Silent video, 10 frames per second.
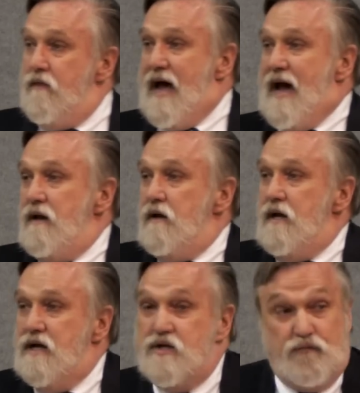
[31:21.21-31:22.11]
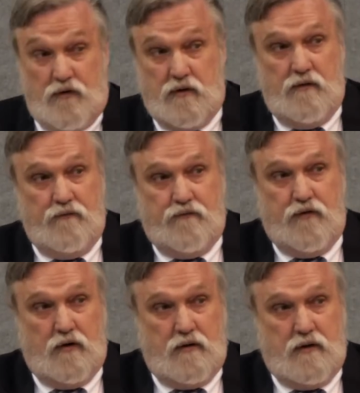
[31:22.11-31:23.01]
That is, for,
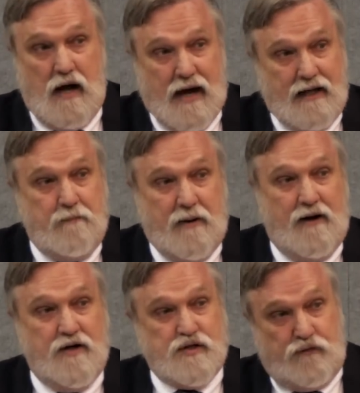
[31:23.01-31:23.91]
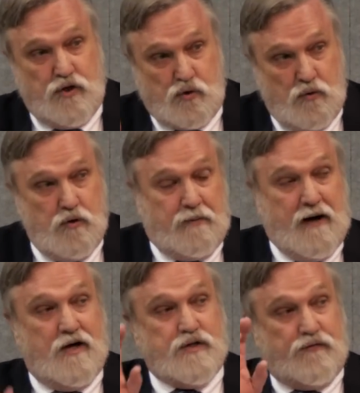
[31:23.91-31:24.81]
for godly parents, for shrewd
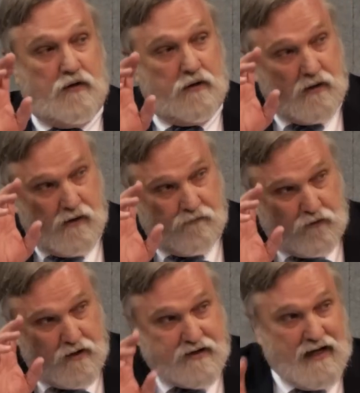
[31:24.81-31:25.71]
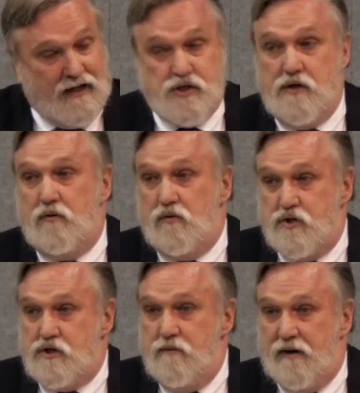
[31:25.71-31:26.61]
parents, for, for intelligent
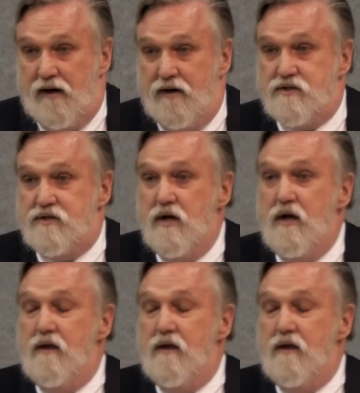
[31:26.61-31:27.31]
Christian parents,